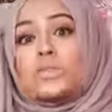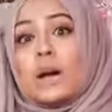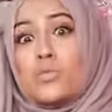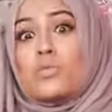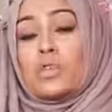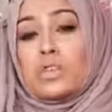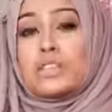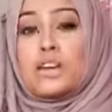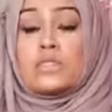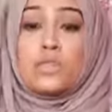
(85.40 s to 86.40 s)
wear more
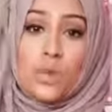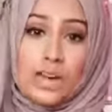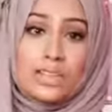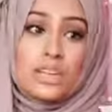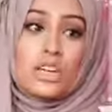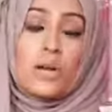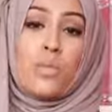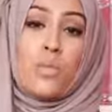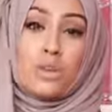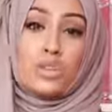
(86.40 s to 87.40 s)
modest clothes and who wears a hijab,
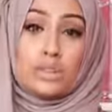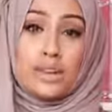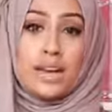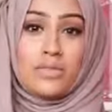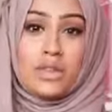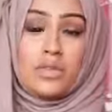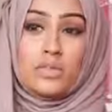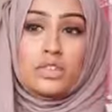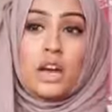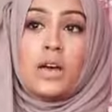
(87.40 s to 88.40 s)
what you should have in your
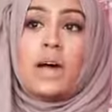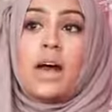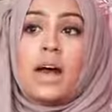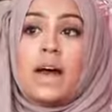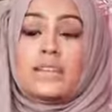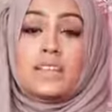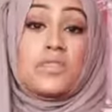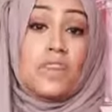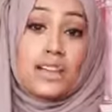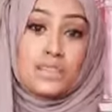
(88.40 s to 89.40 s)
wardrobe. So
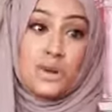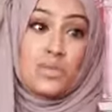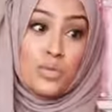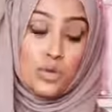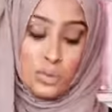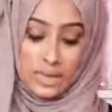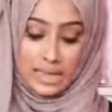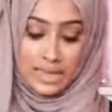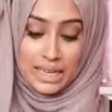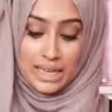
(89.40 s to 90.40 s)
the first one will
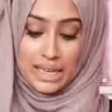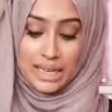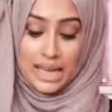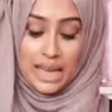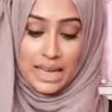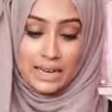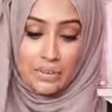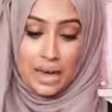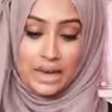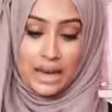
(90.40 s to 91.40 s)
be an
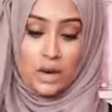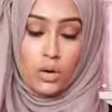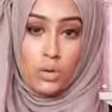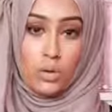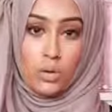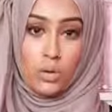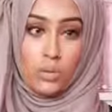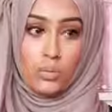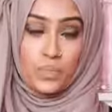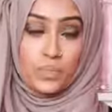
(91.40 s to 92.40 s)
abaya
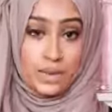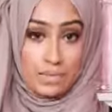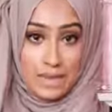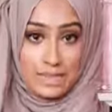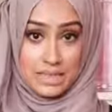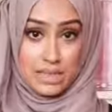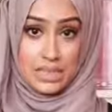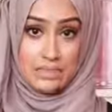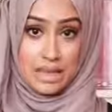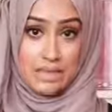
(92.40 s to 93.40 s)
or a maxi
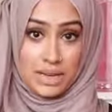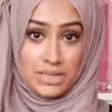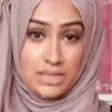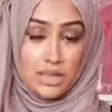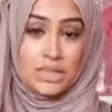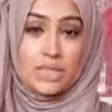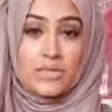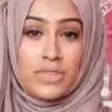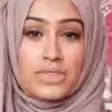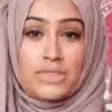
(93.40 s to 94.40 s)
dress, a black maxi dress, and
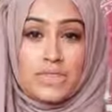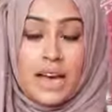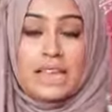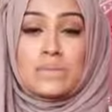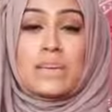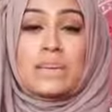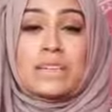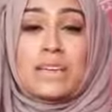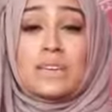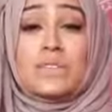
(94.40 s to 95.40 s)
the reason for that is
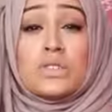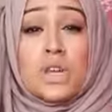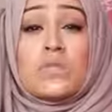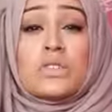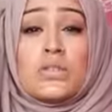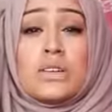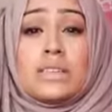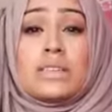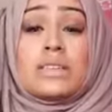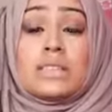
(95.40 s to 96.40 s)
because they are so
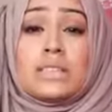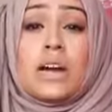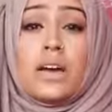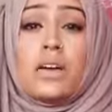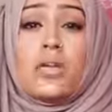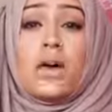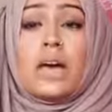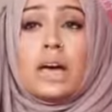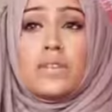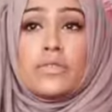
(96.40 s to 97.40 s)
easy to style.
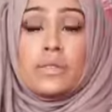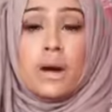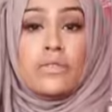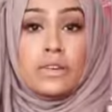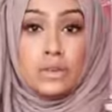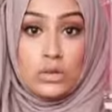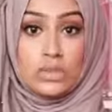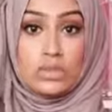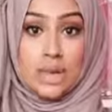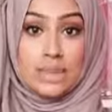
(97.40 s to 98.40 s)
If you have a
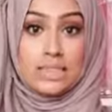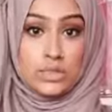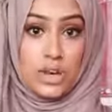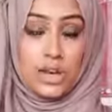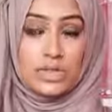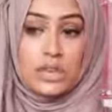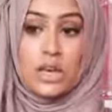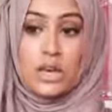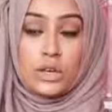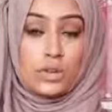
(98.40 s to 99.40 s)
loose maxi dress,
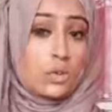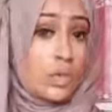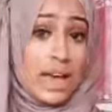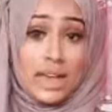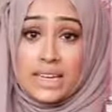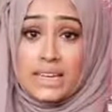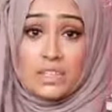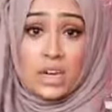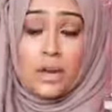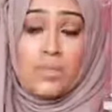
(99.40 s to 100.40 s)
you can wear any
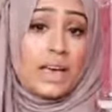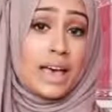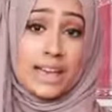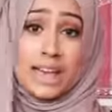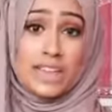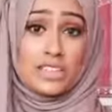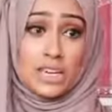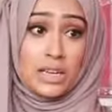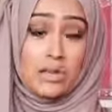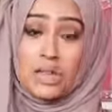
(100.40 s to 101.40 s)
hijab and any
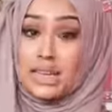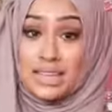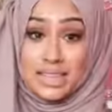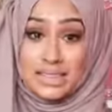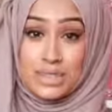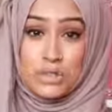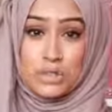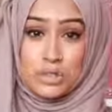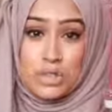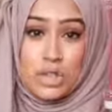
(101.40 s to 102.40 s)
jacket with it, and that's it, you're
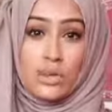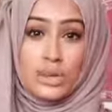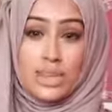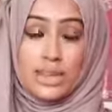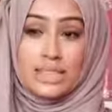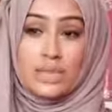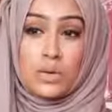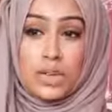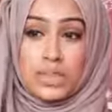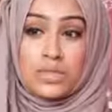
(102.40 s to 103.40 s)
good to go. It's the
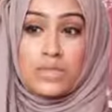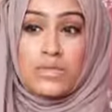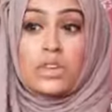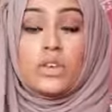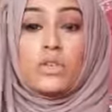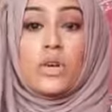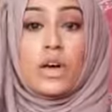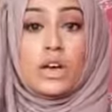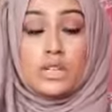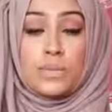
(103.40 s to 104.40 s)
quickest thing for you
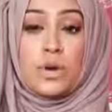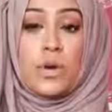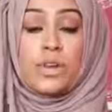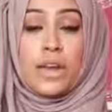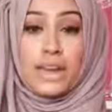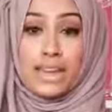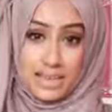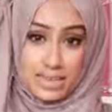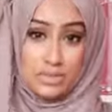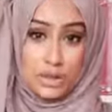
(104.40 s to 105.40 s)
to put on, and it
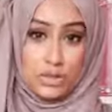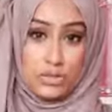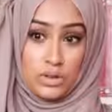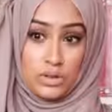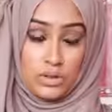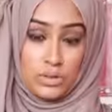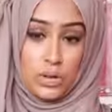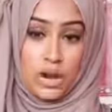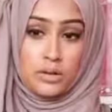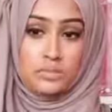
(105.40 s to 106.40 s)
is the most modest as
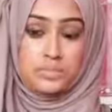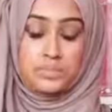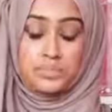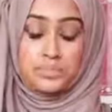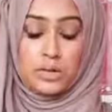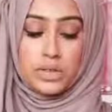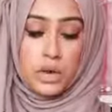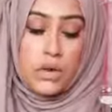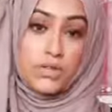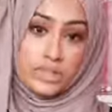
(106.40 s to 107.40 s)
well.
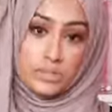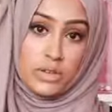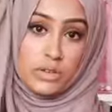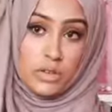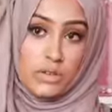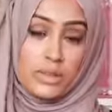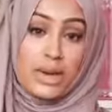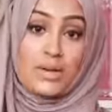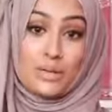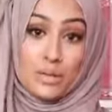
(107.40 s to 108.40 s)
So obviously moving on from
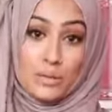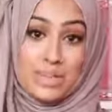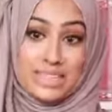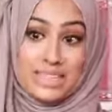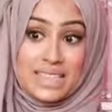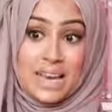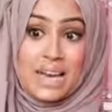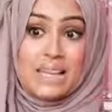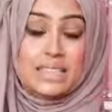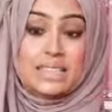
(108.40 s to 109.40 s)
that would be
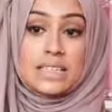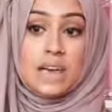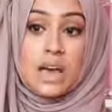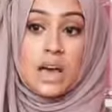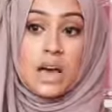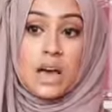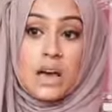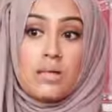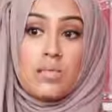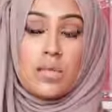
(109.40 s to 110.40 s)
skirts.
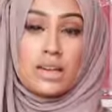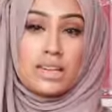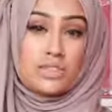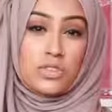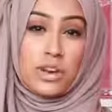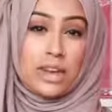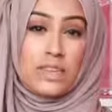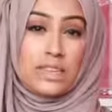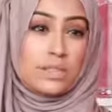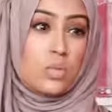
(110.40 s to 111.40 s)
At least try and
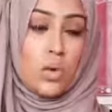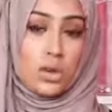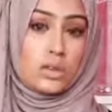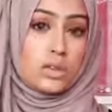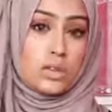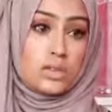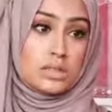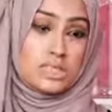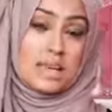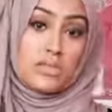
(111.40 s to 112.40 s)
have at least one
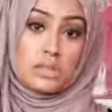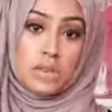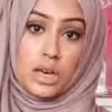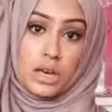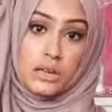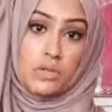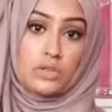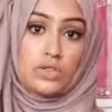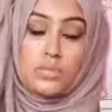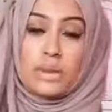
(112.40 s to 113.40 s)
staple skirt in your
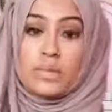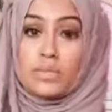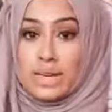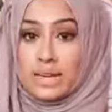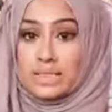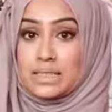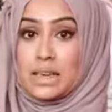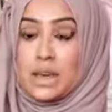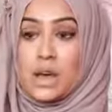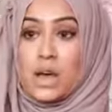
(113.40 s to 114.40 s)
wardrobe, maybe a black
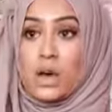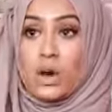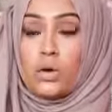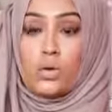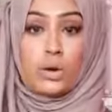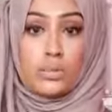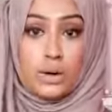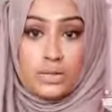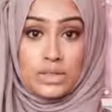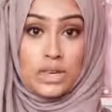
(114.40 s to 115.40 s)
skirt or a
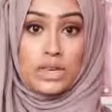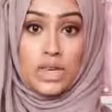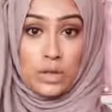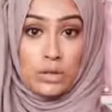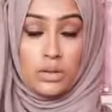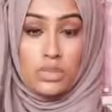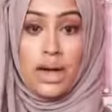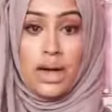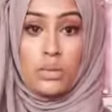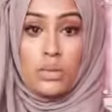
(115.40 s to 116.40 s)
brown skirt that you can
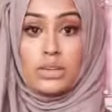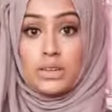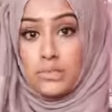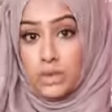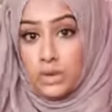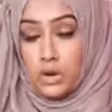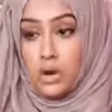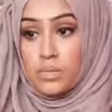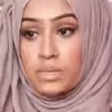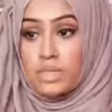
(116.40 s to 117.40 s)
pair with different
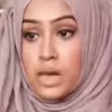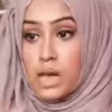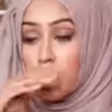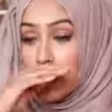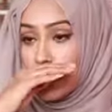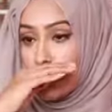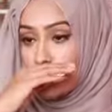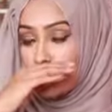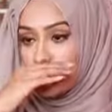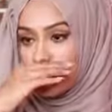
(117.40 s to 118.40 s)
tops,
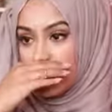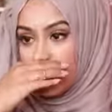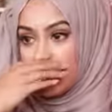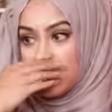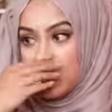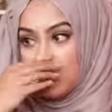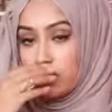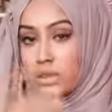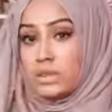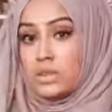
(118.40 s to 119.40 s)
and that way
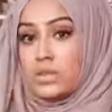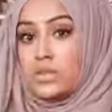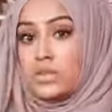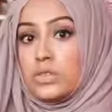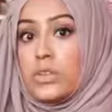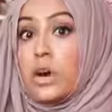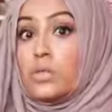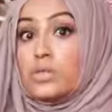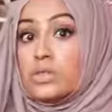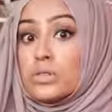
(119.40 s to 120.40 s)
you can still use your
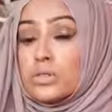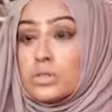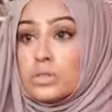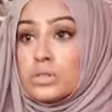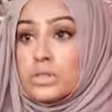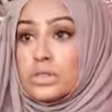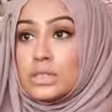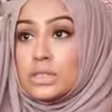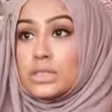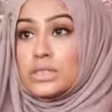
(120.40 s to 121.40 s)
old
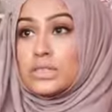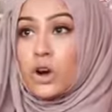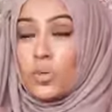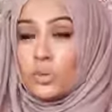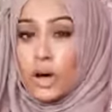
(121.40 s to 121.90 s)
top